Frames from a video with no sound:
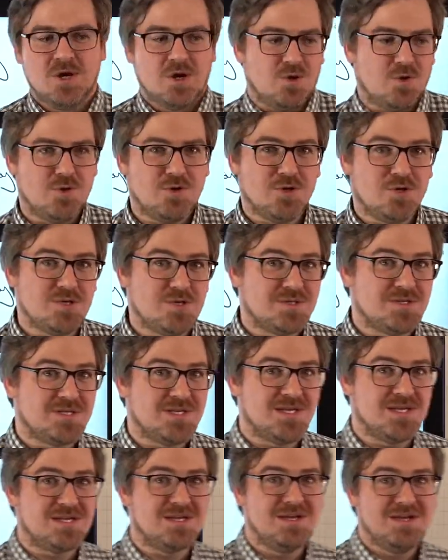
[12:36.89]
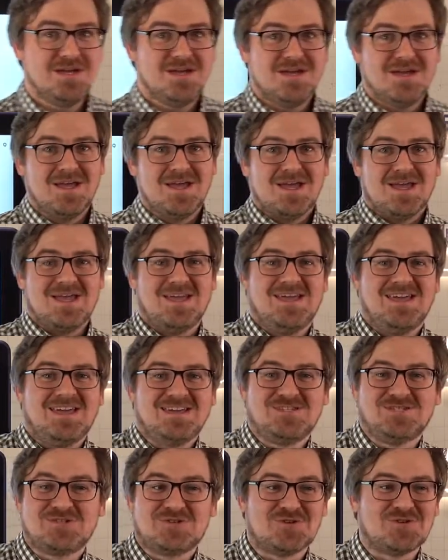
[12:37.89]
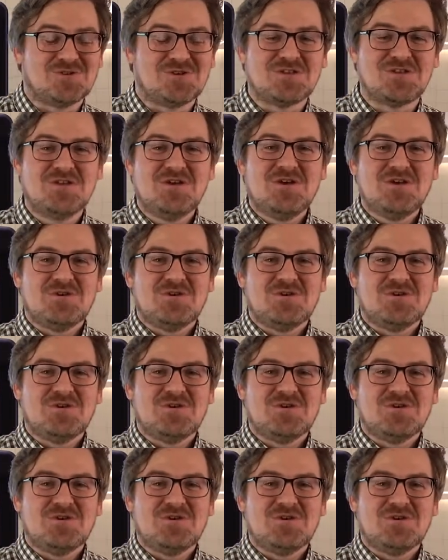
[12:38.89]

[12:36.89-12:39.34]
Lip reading: Or you'll see a student